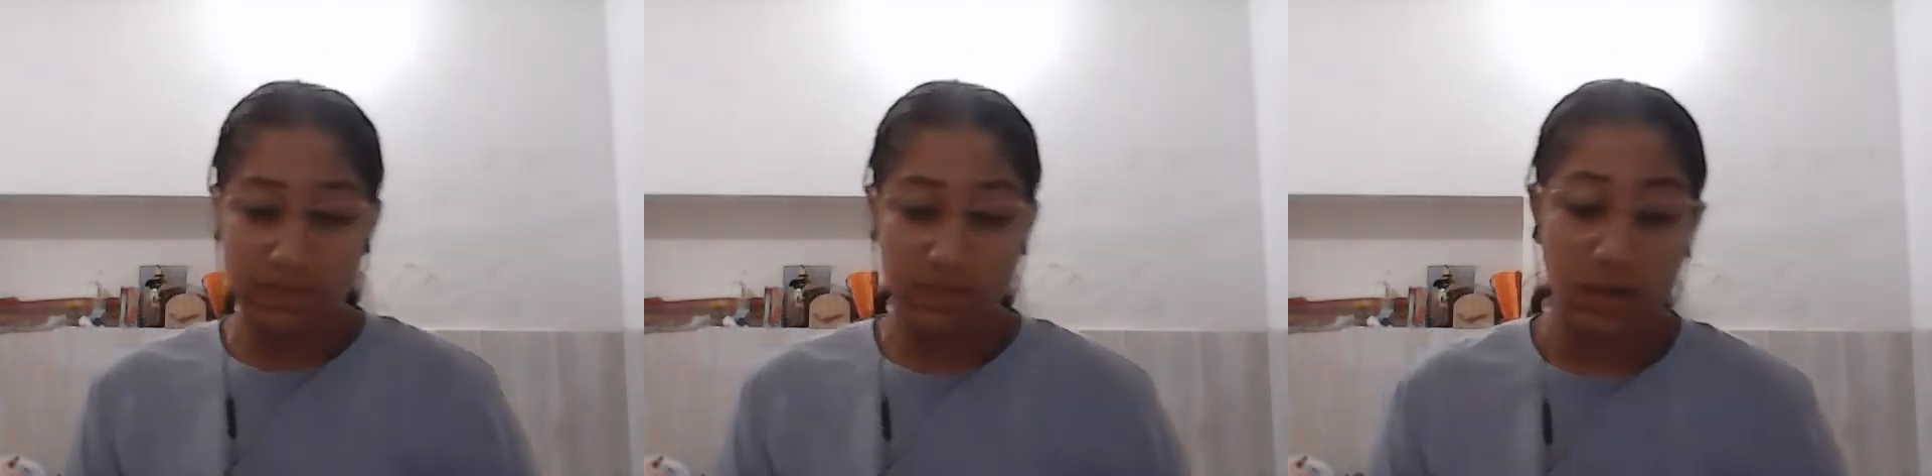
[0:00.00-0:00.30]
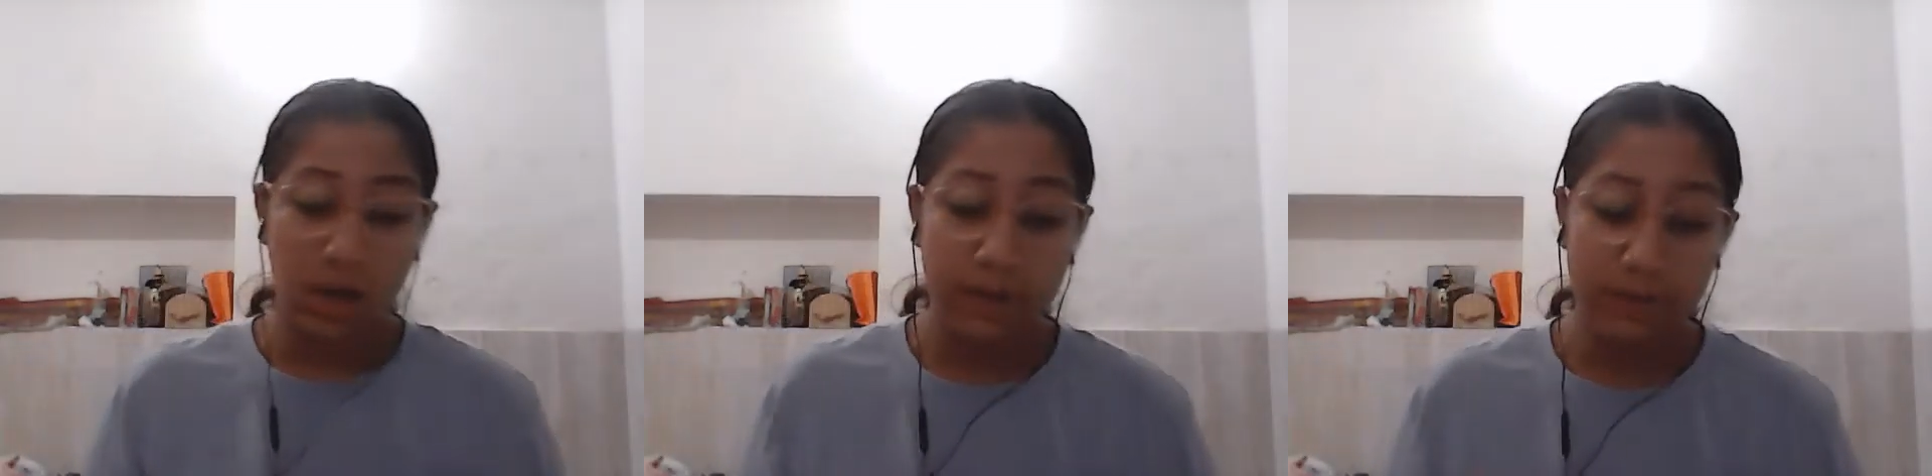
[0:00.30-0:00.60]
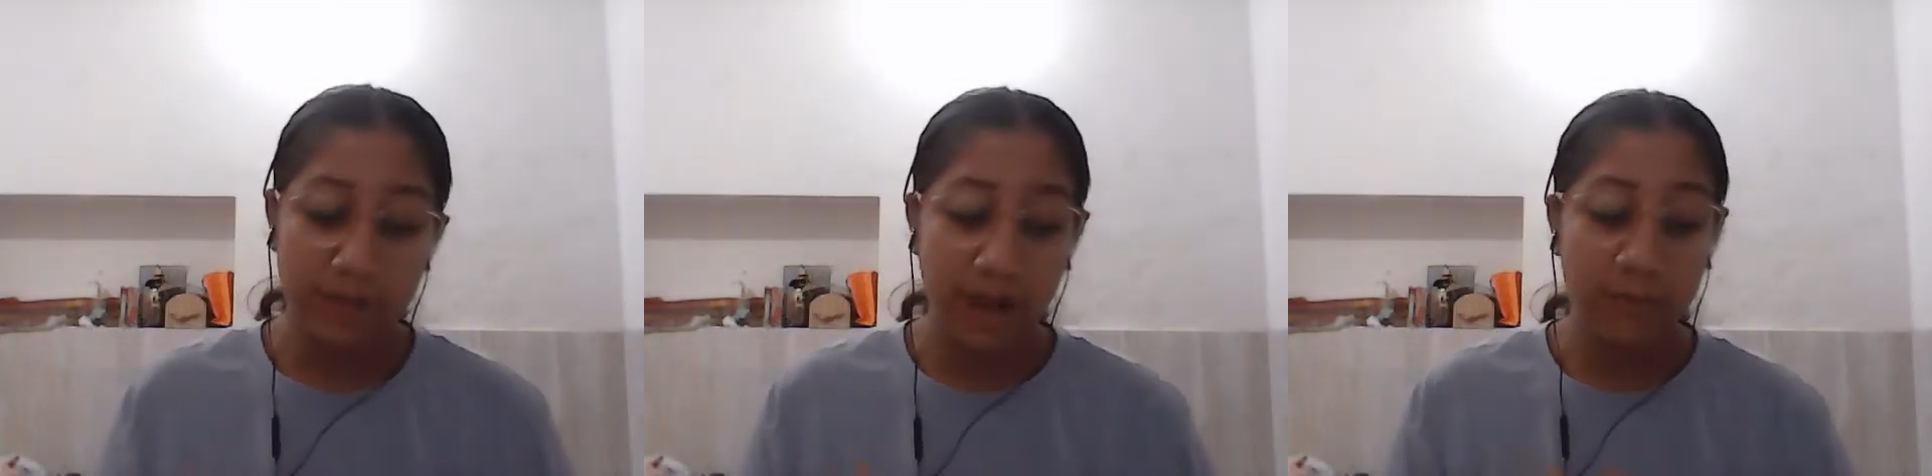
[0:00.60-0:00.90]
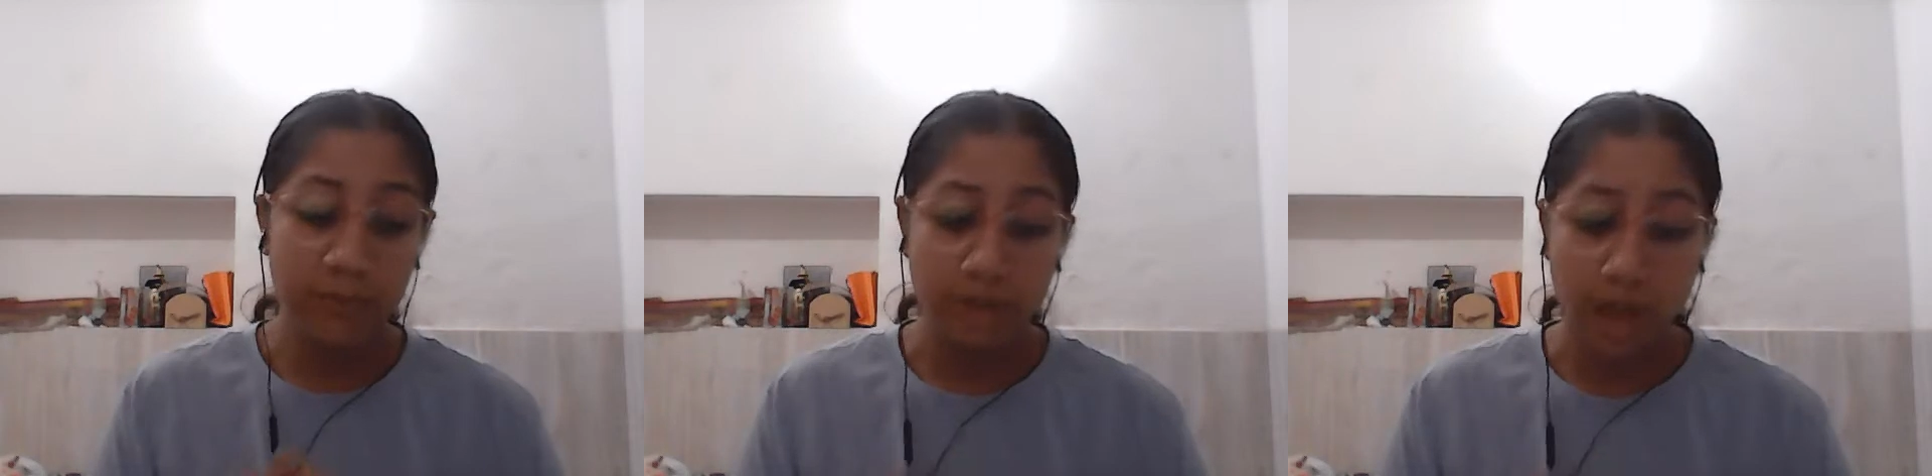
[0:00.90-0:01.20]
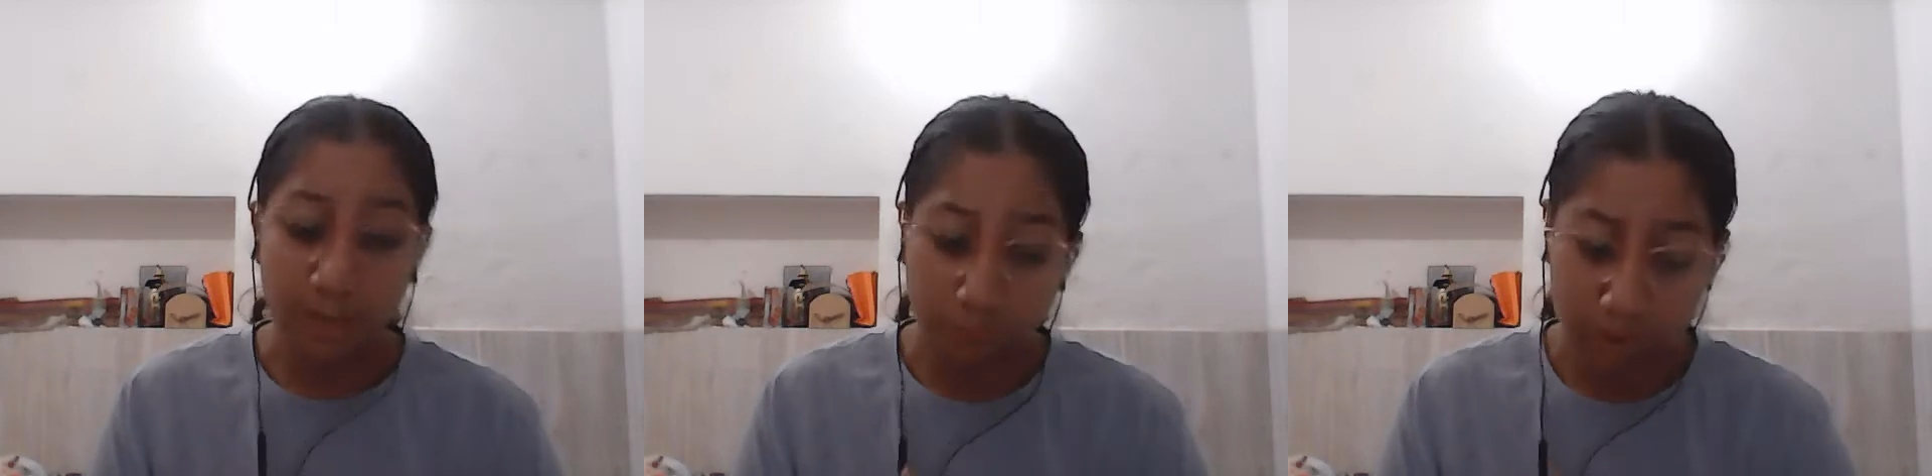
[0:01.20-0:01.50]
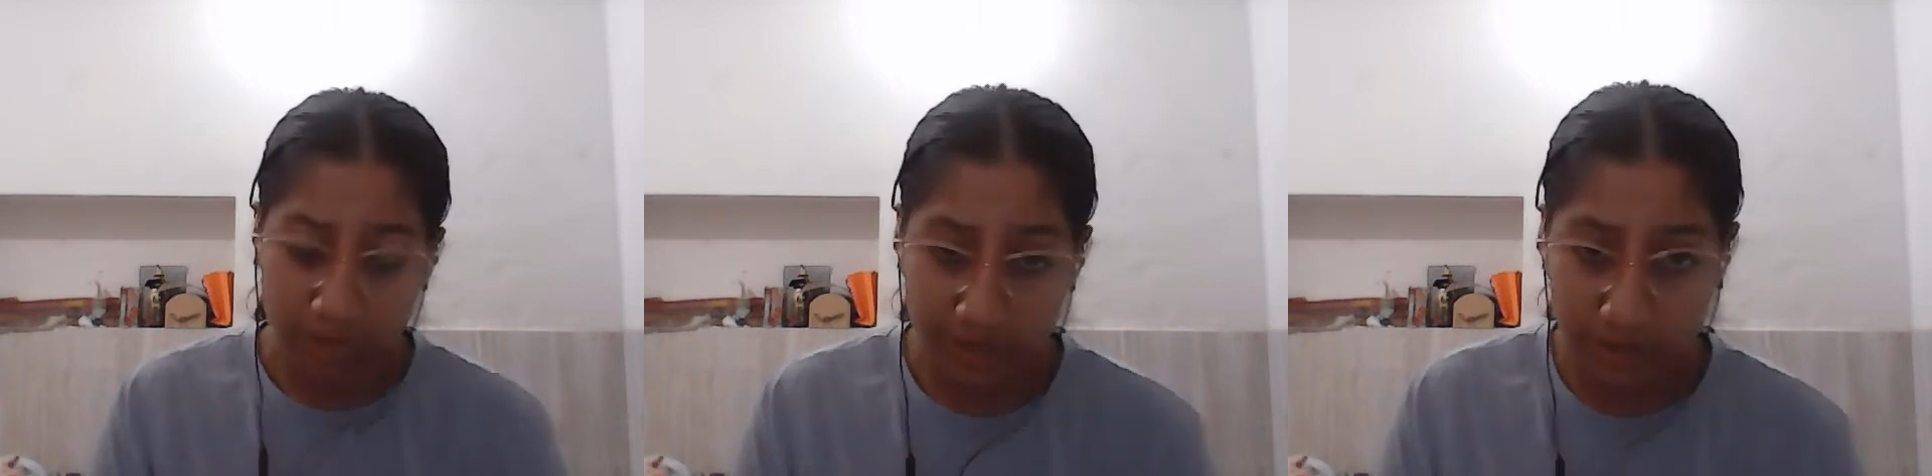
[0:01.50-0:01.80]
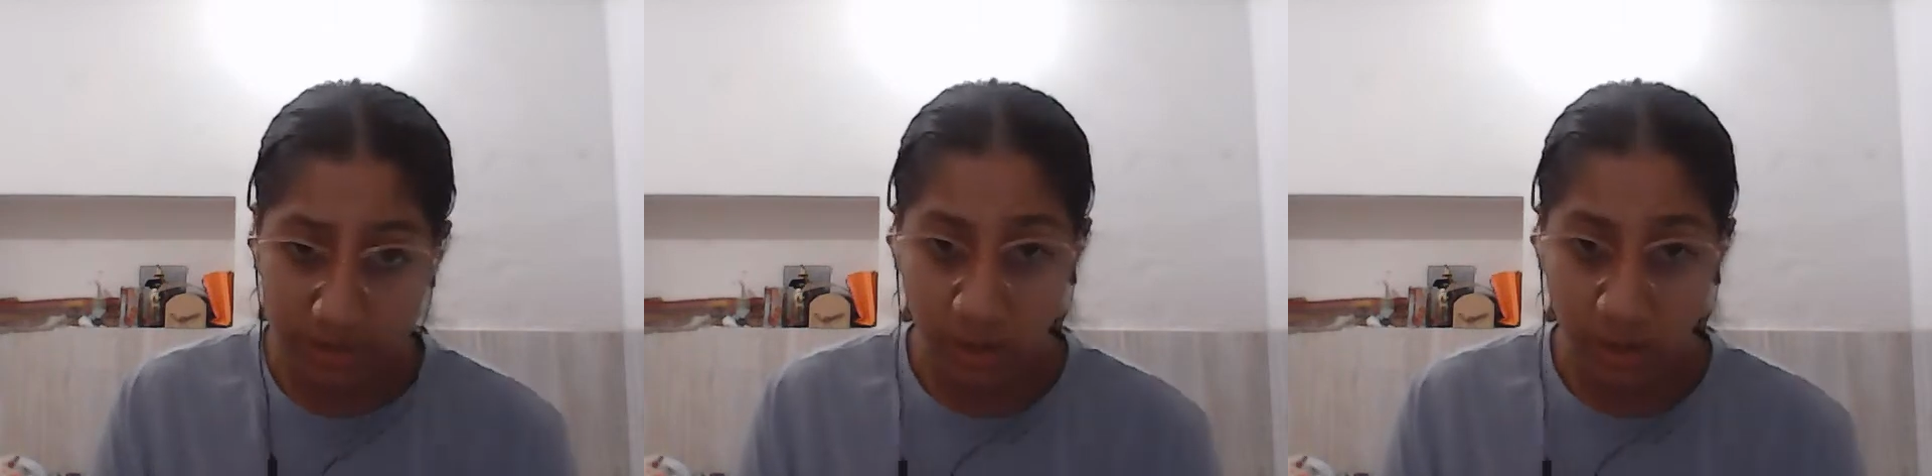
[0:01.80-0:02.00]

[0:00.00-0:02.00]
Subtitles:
so now when we come to the unmoderated